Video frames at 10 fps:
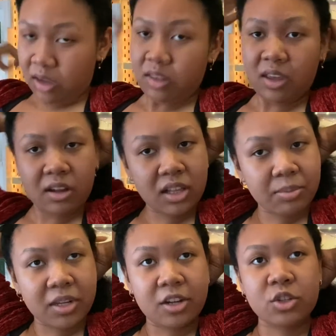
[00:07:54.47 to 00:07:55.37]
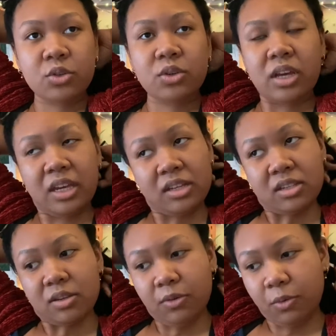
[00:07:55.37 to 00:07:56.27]
that clip that I showed you guys
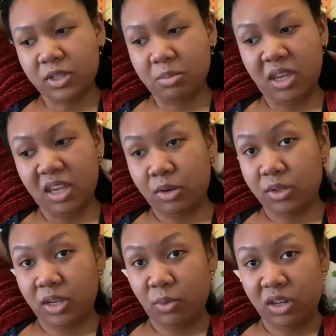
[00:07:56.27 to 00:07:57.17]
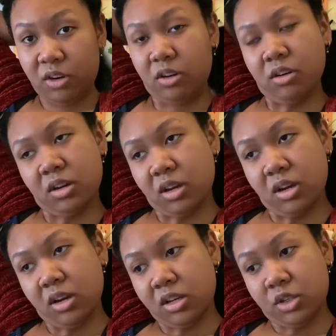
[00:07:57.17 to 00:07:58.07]
was me using one of their
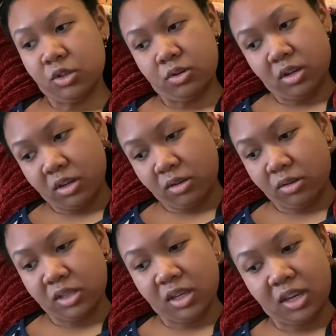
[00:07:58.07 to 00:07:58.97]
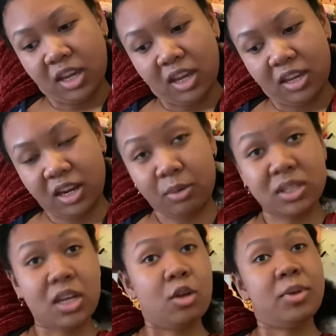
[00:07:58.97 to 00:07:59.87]
studios, and I was
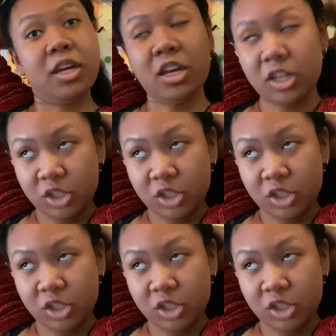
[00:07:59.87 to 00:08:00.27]
like, oh my gosh,